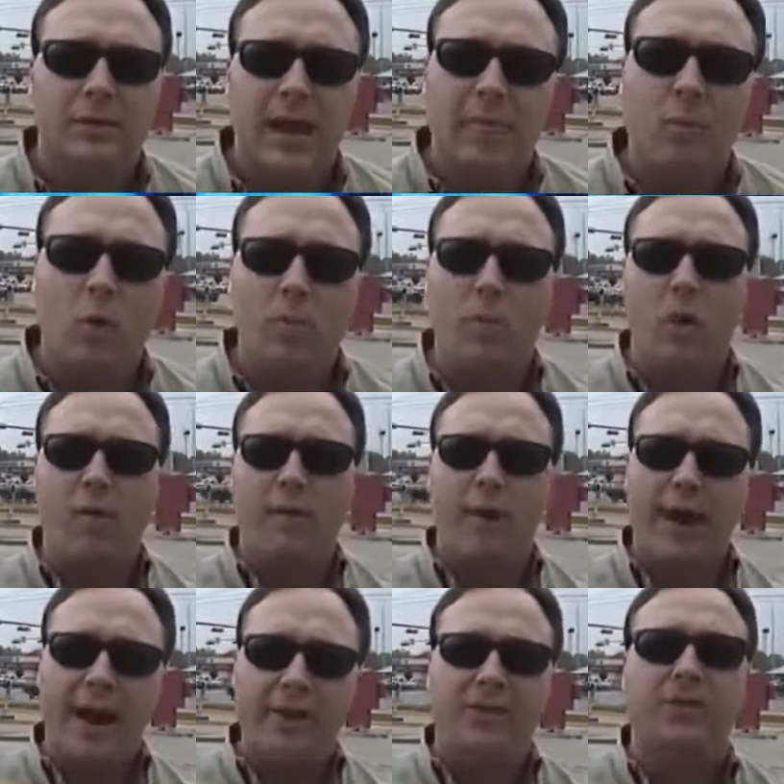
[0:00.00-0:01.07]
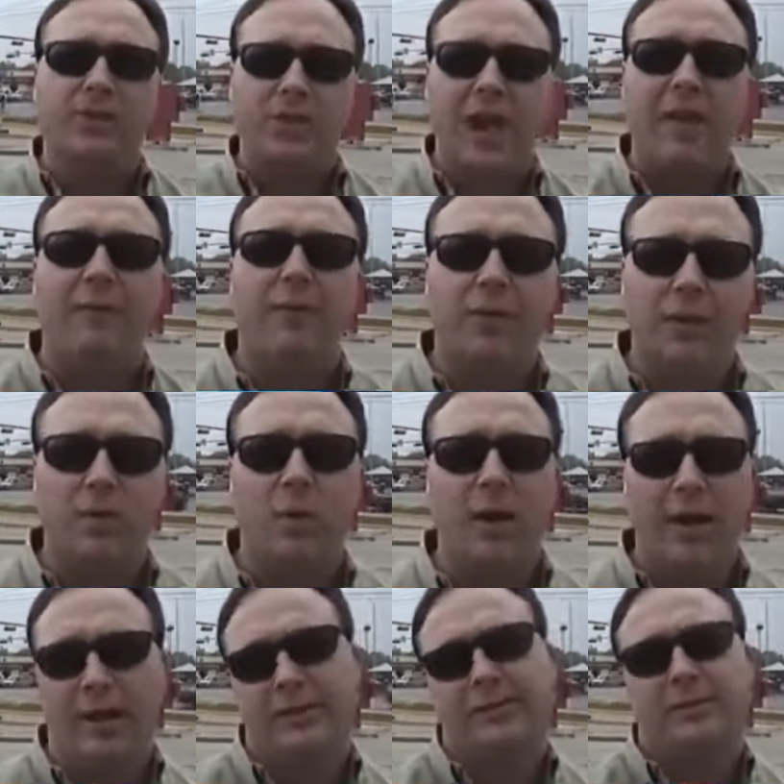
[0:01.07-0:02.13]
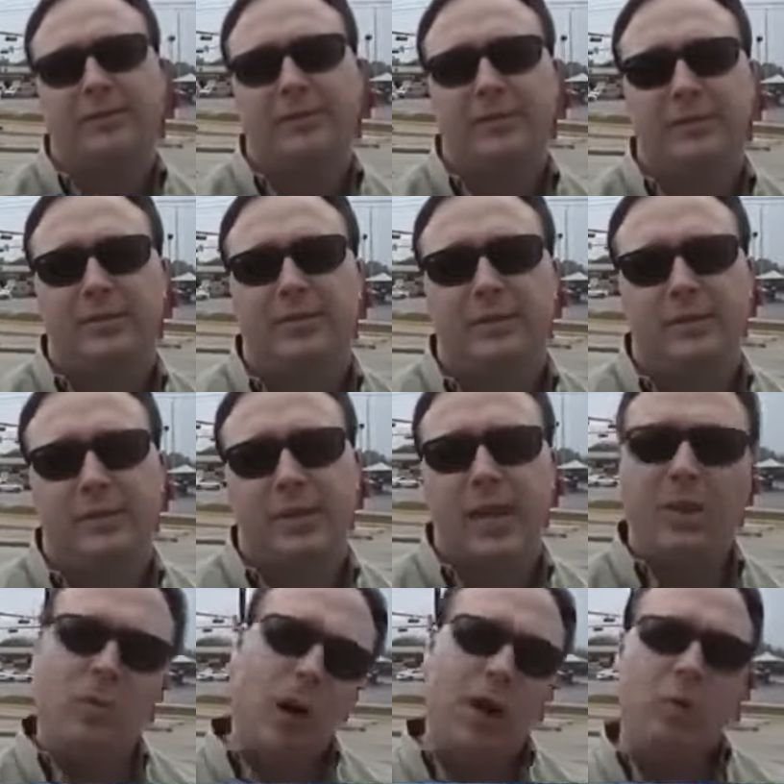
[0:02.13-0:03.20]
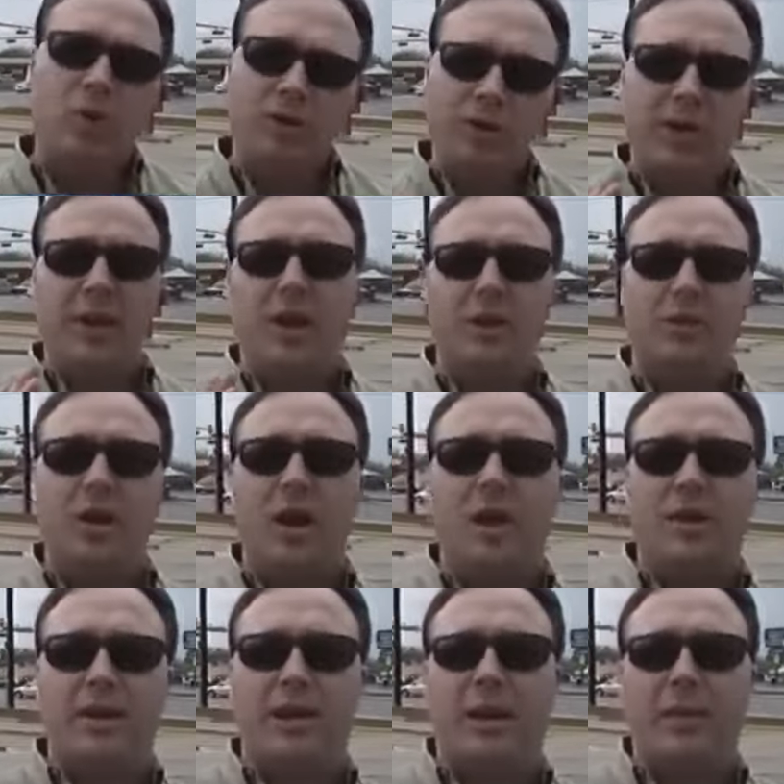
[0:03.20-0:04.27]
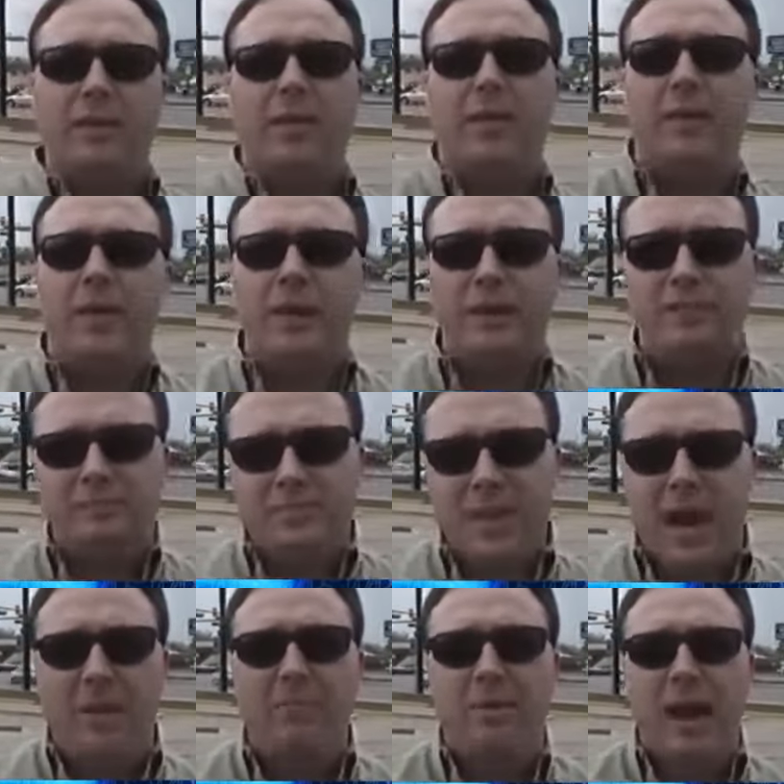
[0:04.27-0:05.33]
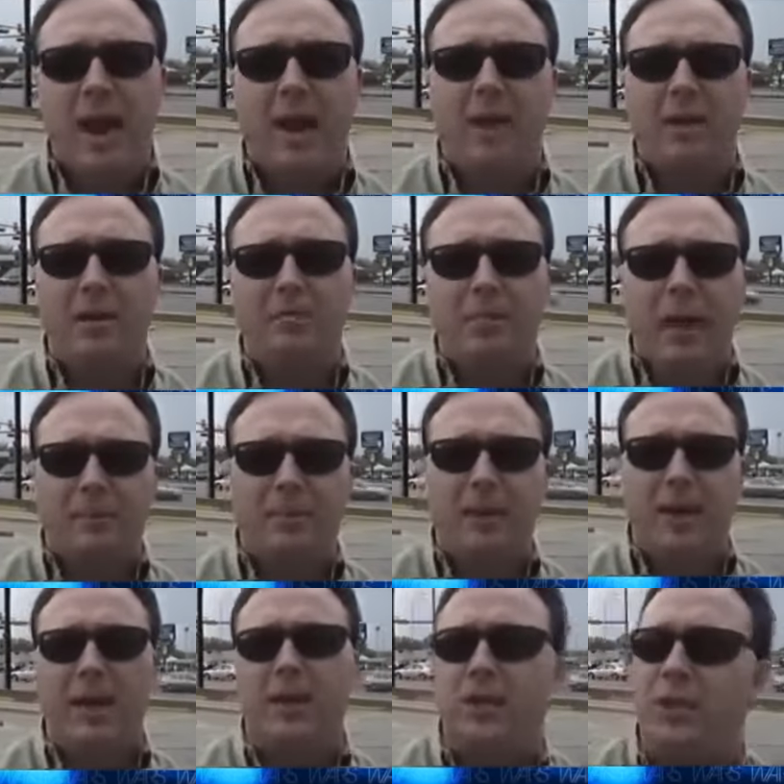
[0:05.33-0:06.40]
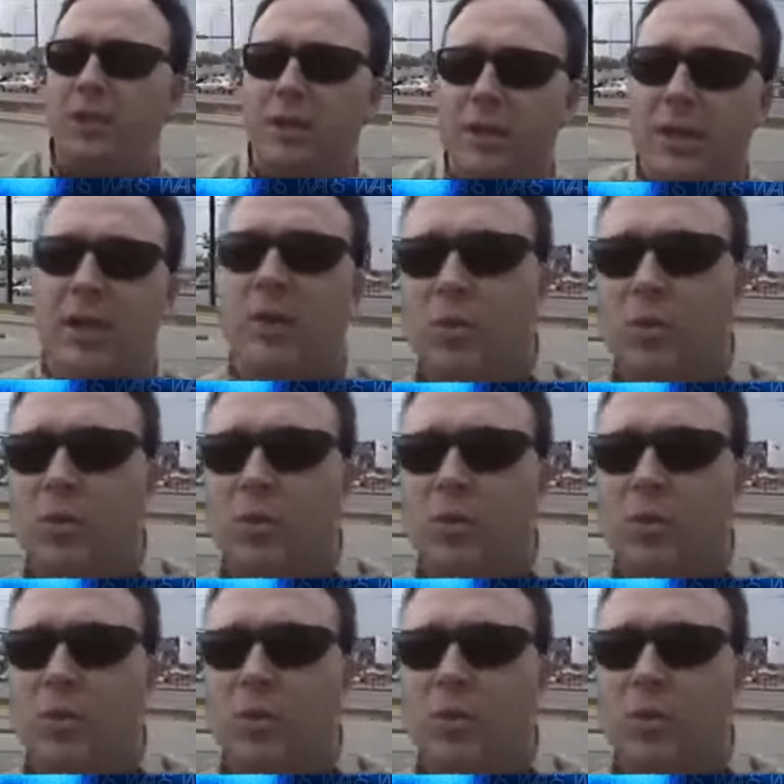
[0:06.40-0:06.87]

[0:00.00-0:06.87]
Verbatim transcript: take more and more of our national sovereignty away. And while we're sitting here talking, the dumbed down population